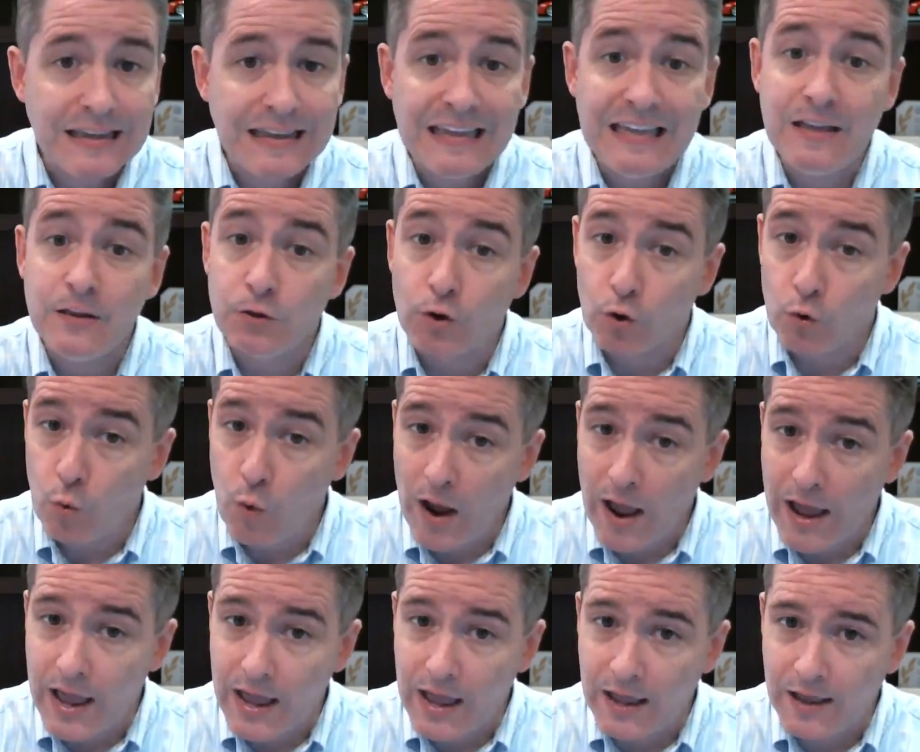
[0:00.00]
either
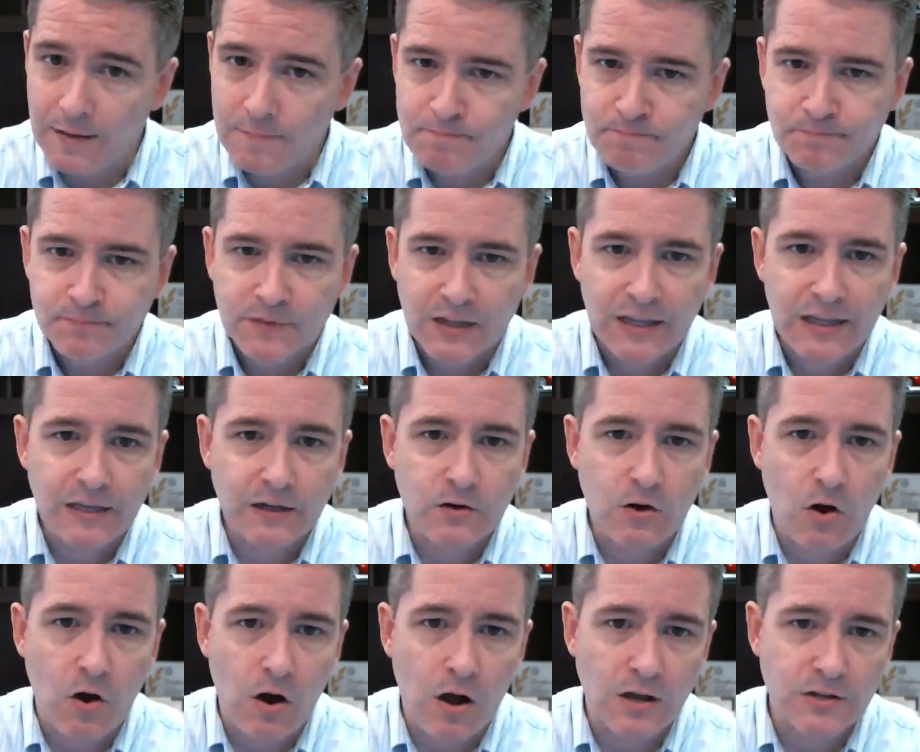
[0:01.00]
way, it
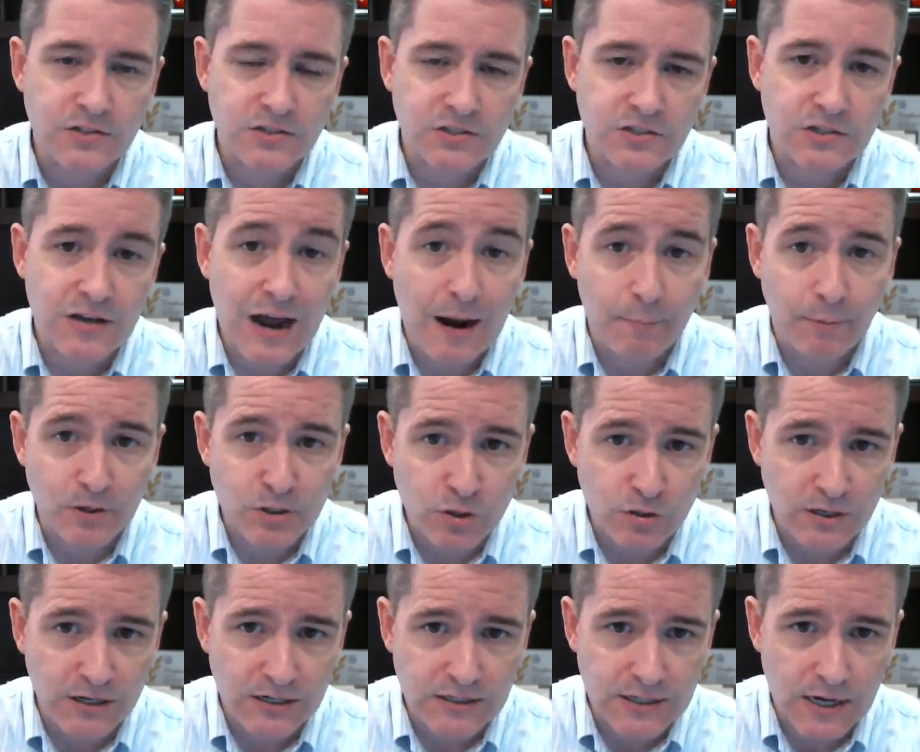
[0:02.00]
costs
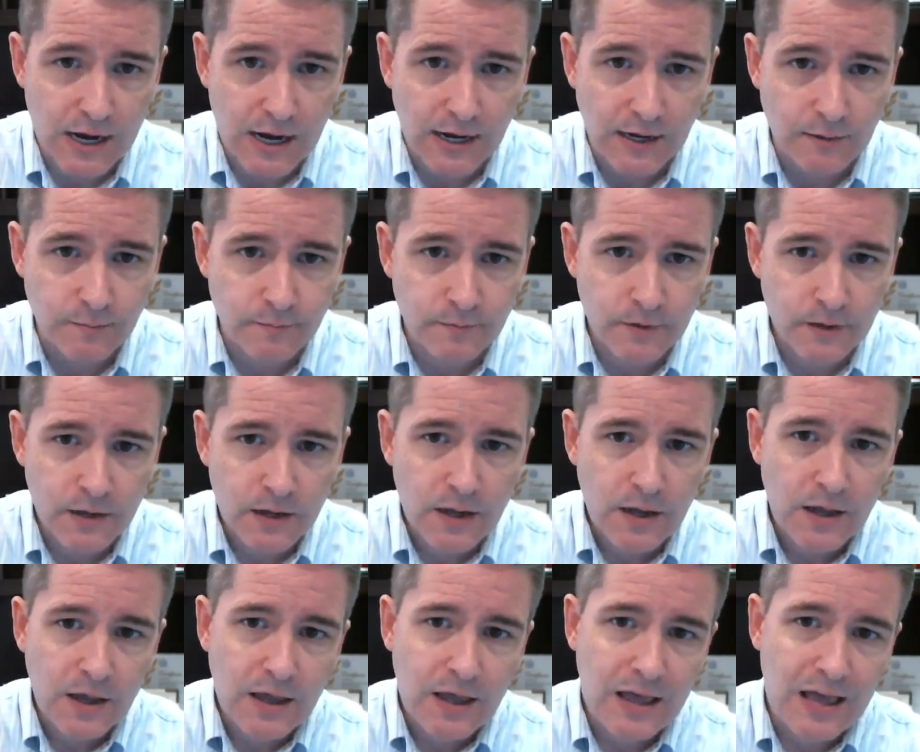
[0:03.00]
opportunity time
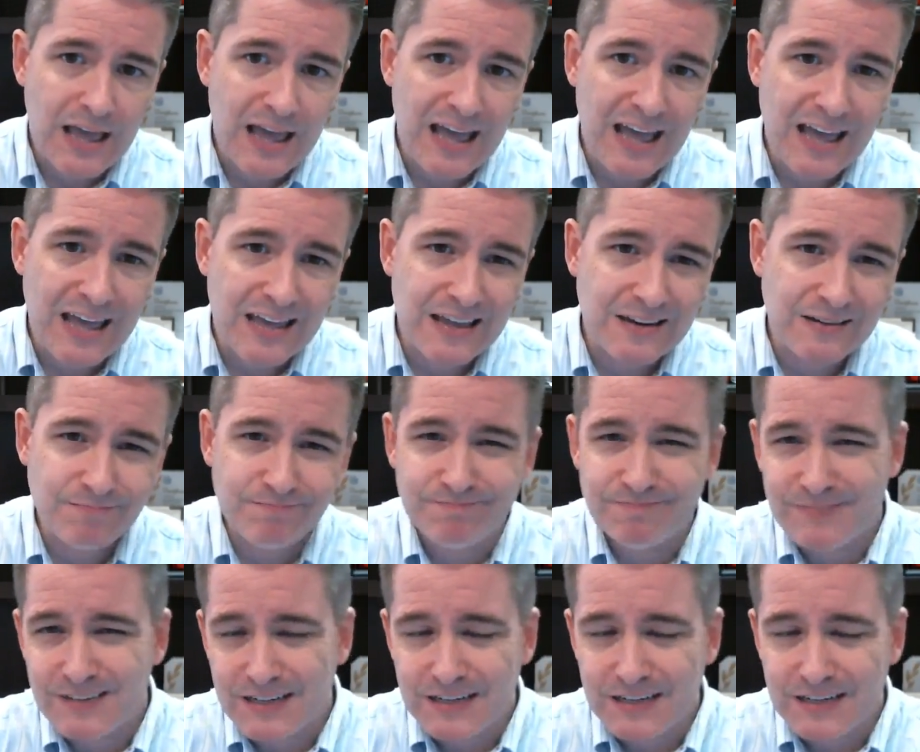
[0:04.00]
and